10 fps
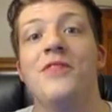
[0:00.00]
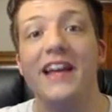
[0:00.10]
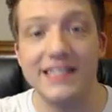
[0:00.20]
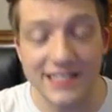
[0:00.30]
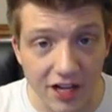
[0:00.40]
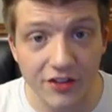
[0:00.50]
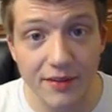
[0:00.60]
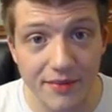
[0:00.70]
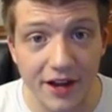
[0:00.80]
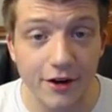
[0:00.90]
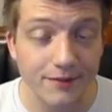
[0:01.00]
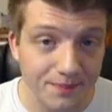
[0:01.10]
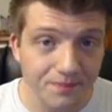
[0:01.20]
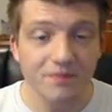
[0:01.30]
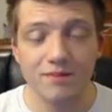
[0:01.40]
they sell them there.
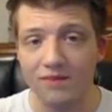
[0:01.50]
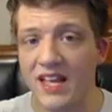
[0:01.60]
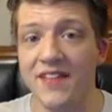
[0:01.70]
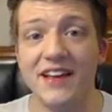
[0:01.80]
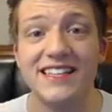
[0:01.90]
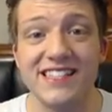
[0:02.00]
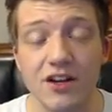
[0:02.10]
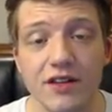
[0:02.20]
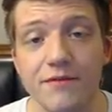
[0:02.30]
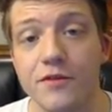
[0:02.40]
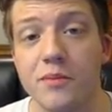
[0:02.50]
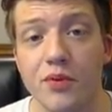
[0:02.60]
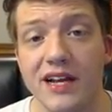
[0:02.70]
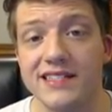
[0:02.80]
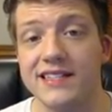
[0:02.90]
And they sell them for
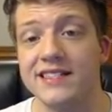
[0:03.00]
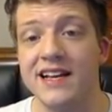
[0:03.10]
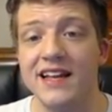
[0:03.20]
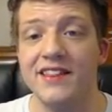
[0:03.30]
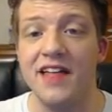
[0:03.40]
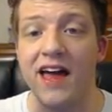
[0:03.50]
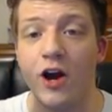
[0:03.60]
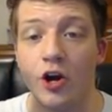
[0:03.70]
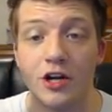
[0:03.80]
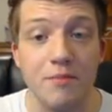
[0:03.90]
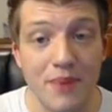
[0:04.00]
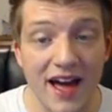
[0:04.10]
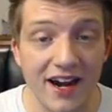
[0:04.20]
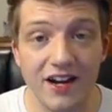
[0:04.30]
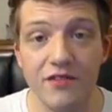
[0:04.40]
prices that are
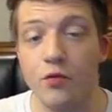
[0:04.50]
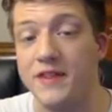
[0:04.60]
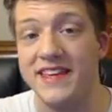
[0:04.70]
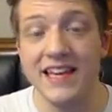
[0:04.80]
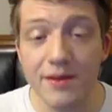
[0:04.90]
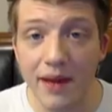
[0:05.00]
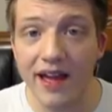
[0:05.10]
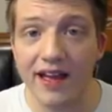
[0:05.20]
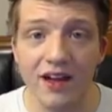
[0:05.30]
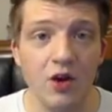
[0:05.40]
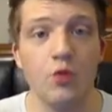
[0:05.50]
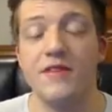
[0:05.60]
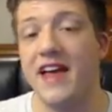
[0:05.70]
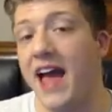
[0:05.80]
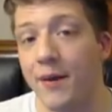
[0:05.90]
competitive with eBay,
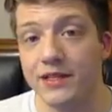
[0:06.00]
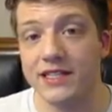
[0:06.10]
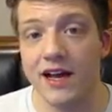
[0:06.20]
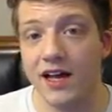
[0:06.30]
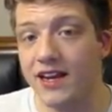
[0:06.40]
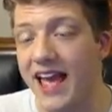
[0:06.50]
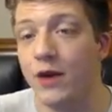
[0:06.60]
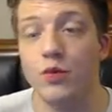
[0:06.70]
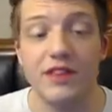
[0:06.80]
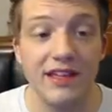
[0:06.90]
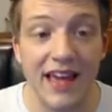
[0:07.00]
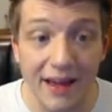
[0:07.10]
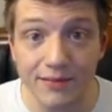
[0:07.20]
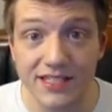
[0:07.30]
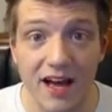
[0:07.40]
with Amazon, and with
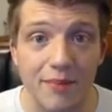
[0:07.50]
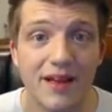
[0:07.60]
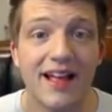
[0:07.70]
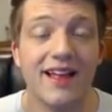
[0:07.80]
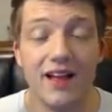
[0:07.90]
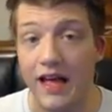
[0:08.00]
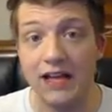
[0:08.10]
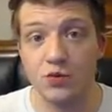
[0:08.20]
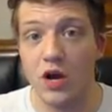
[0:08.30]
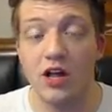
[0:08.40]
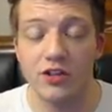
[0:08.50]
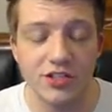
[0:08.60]
GameStop as well.